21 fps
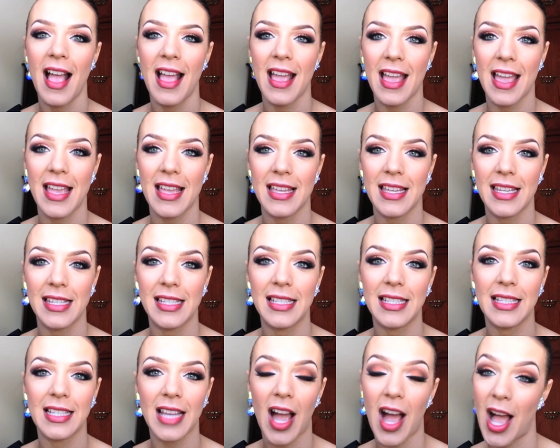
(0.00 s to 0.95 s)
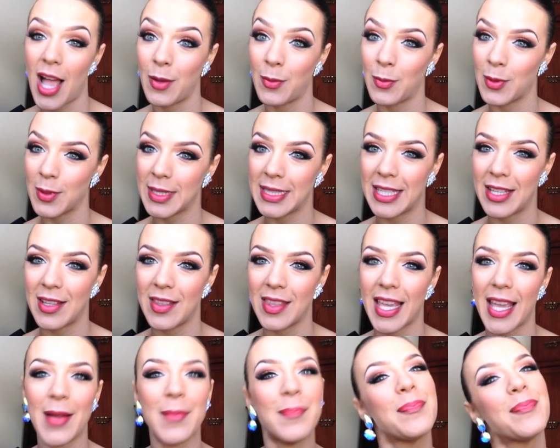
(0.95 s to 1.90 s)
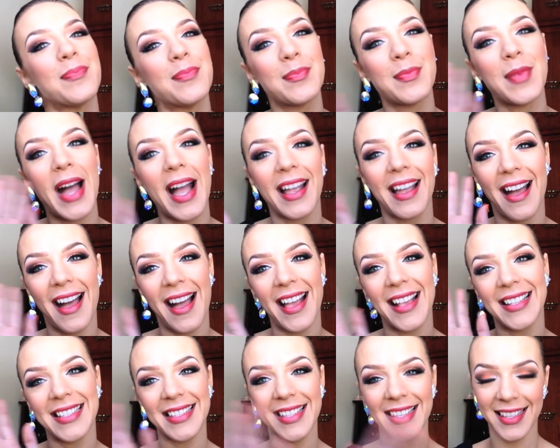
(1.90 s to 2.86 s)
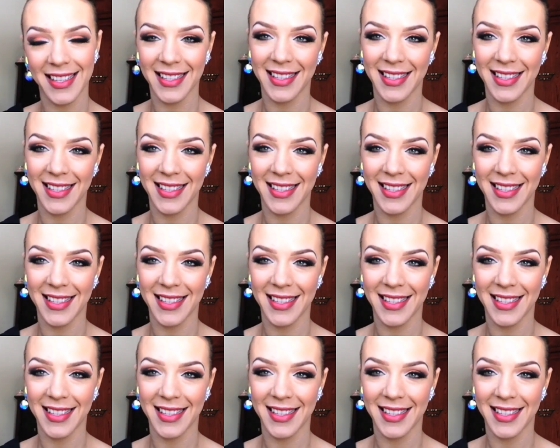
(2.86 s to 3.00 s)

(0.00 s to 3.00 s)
and I will see you there. Bye guys.